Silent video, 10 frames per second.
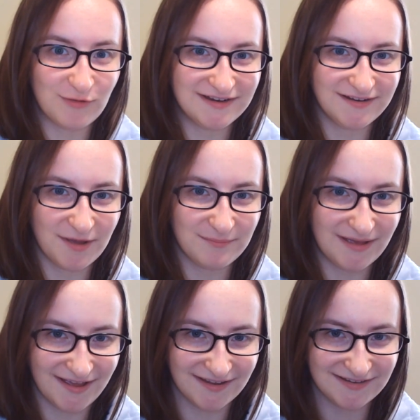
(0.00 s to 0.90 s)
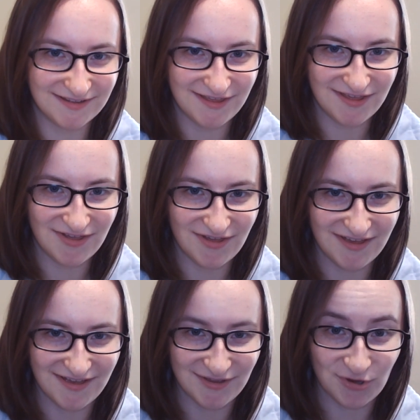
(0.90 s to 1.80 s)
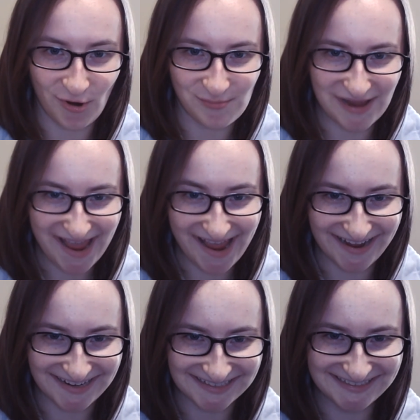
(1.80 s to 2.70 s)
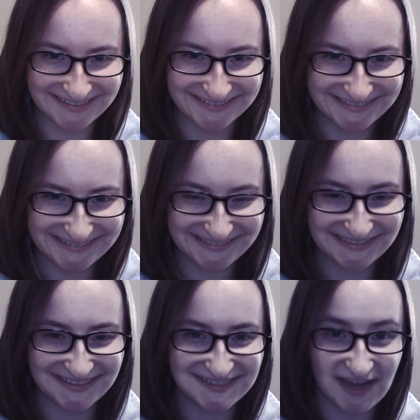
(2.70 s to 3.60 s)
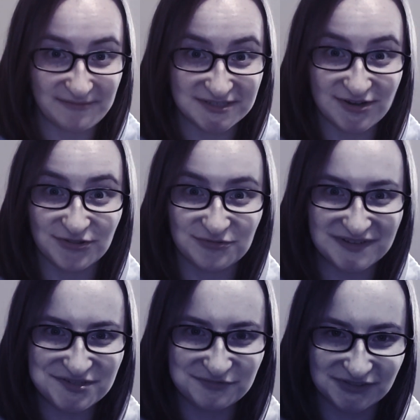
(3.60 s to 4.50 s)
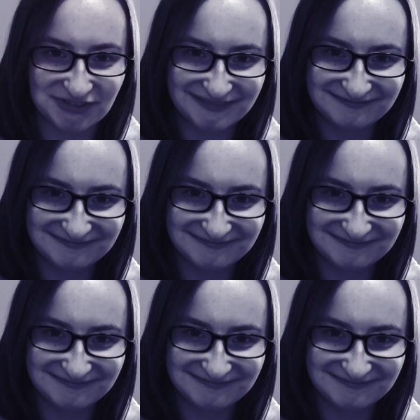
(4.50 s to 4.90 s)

for Wendy to come back? You're back. It's time to start the ritual.